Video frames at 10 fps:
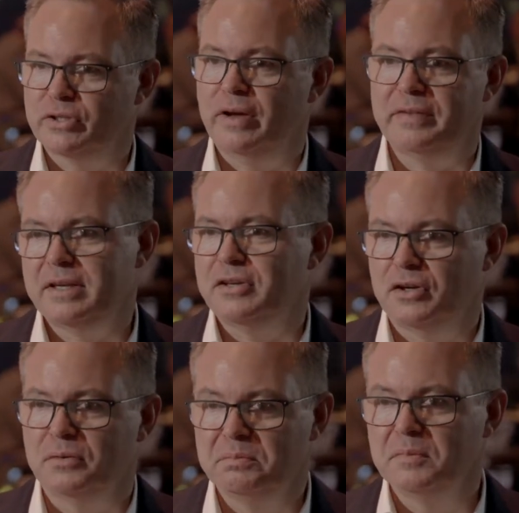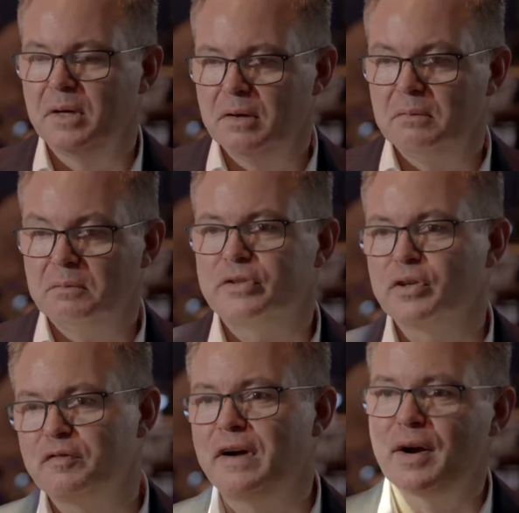So I think, you know,
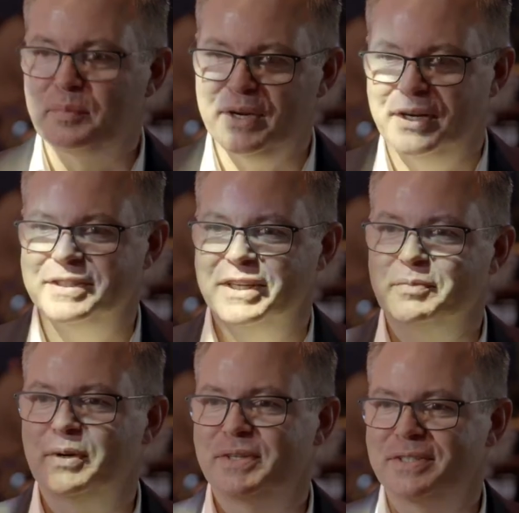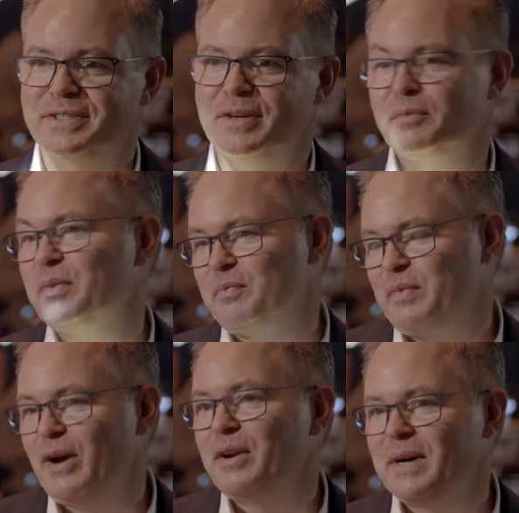so far beyond the experience,
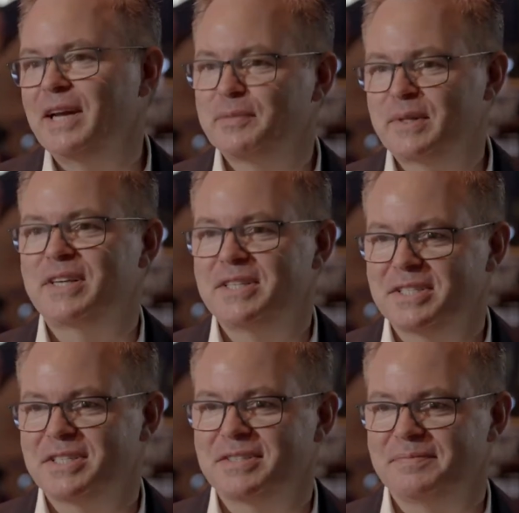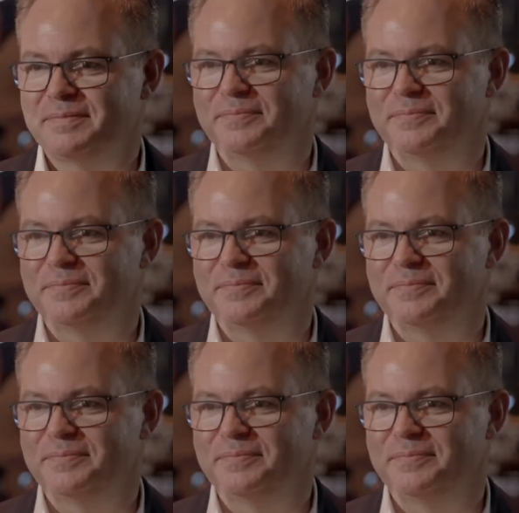beyond my expectations.